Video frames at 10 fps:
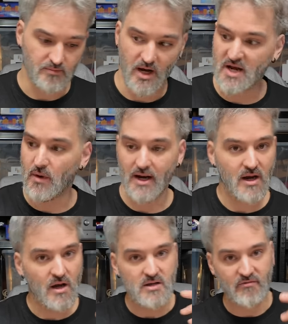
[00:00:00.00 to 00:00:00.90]
But anyway,
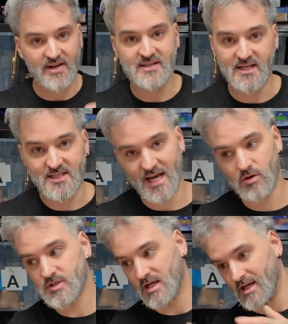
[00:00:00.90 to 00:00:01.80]
vintage
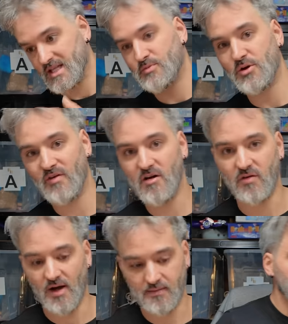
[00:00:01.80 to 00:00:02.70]
sales, let's move
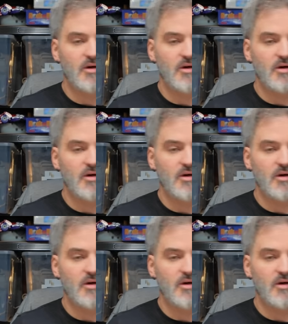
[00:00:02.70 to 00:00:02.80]
over.